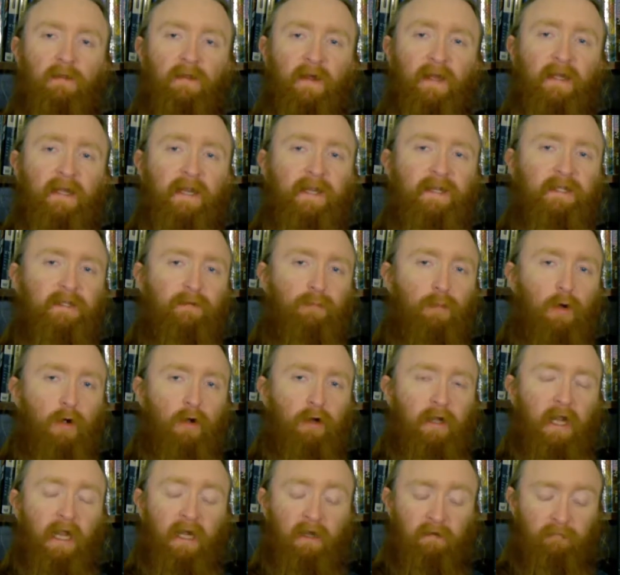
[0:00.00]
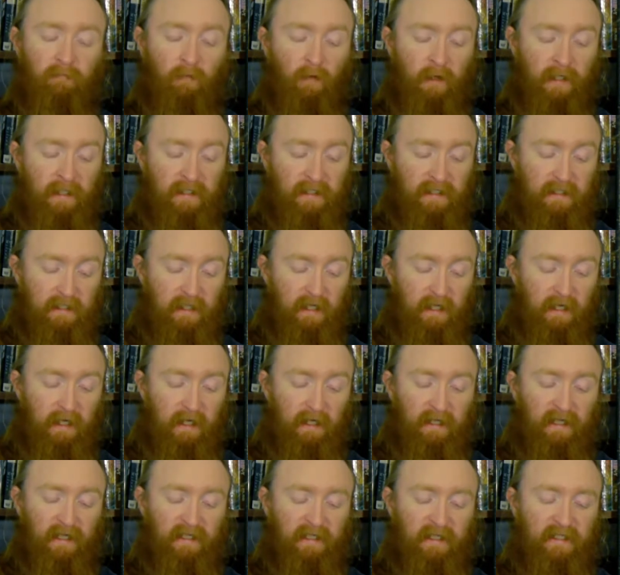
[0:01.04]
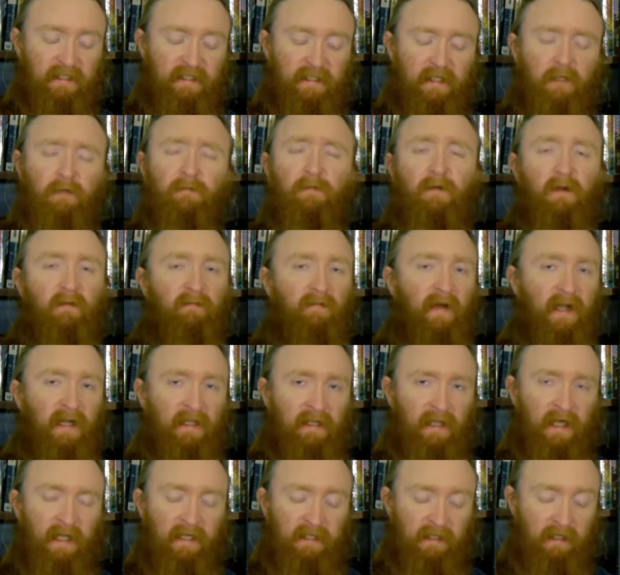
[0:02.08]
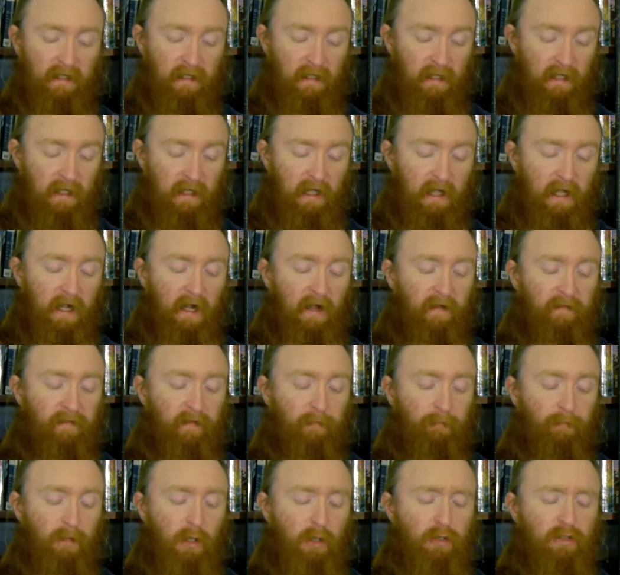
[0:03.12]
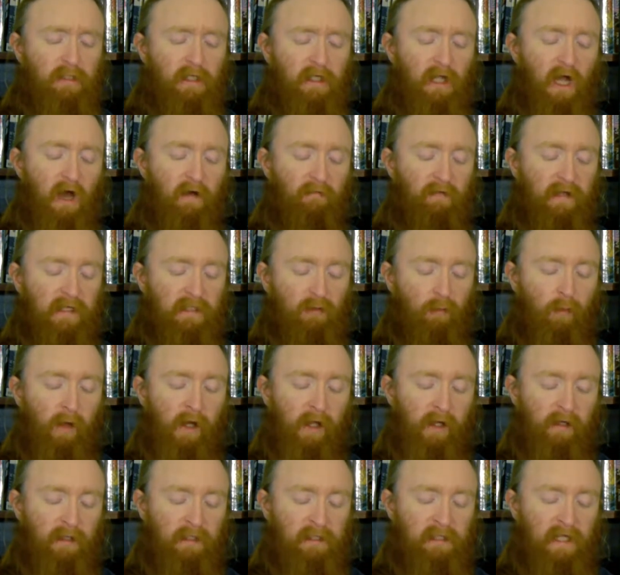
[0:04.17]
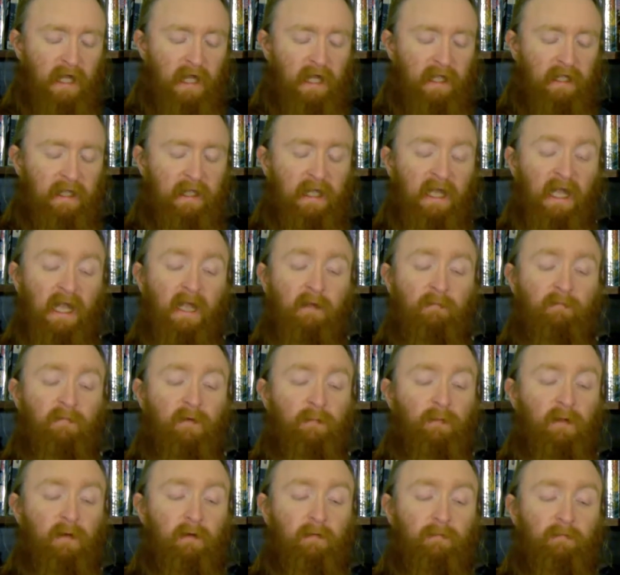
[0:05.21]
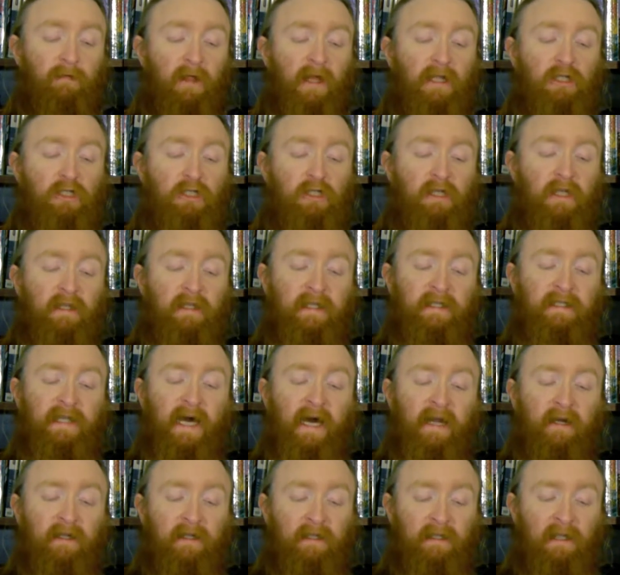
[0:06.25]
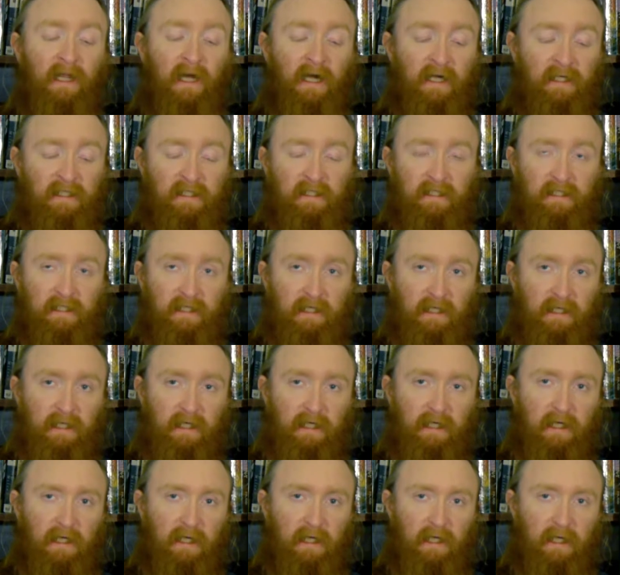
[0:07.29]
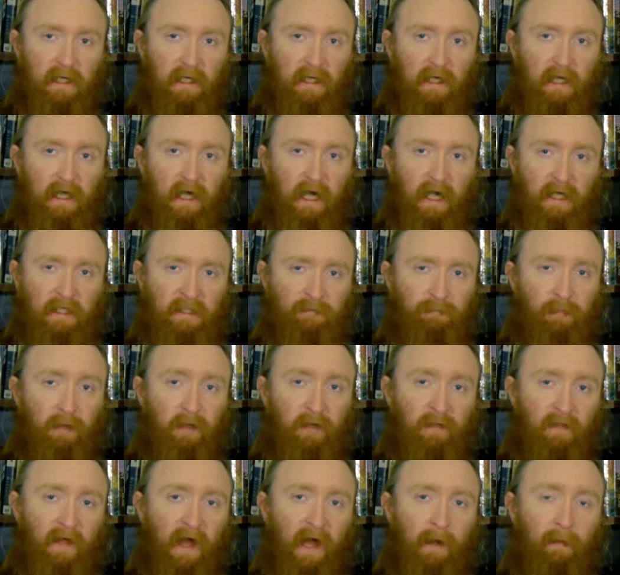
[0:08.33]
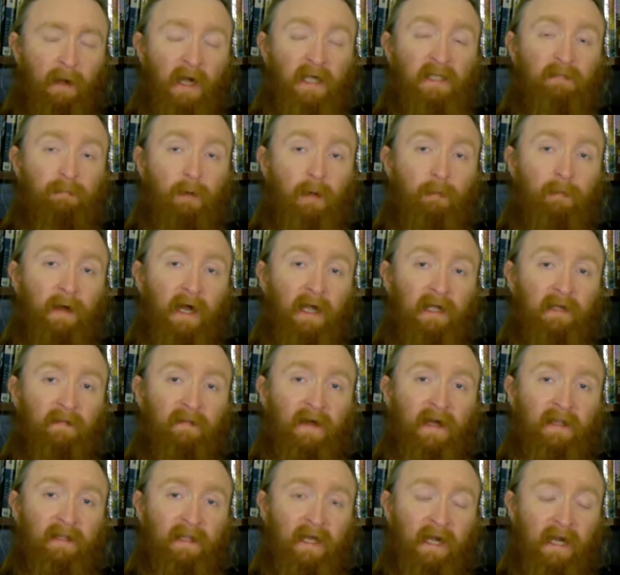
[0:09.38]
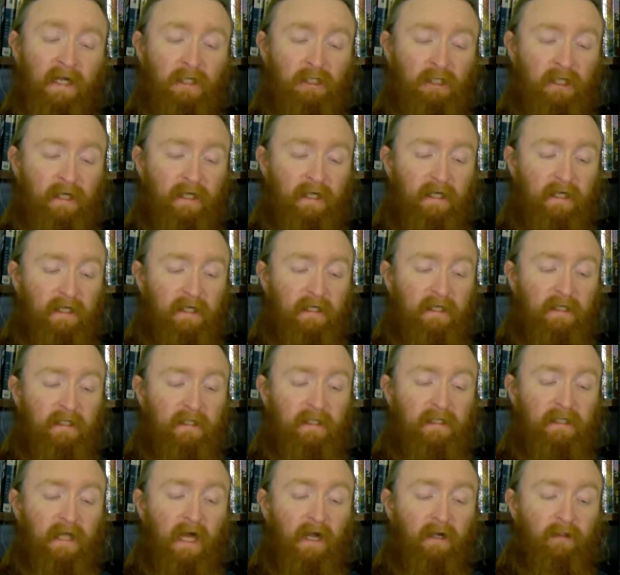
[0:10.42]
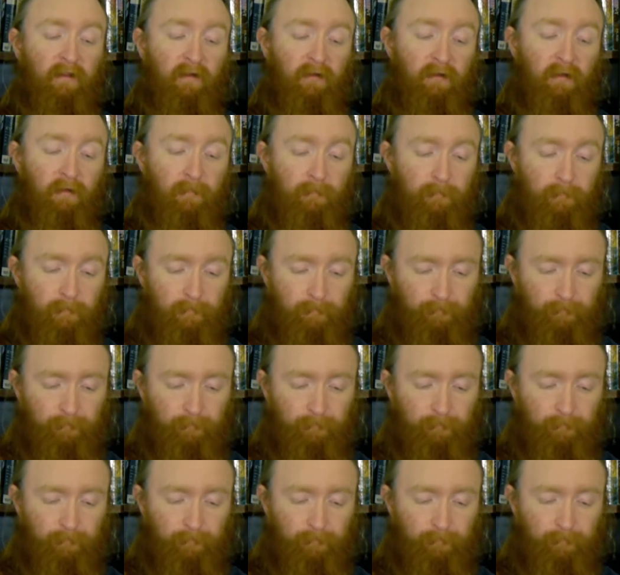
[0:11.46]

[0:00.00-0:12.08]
Then he spoke in a voice like a silver violin, and the music of his words came from the reflection in the dark glass. I spun back in that direction, startled.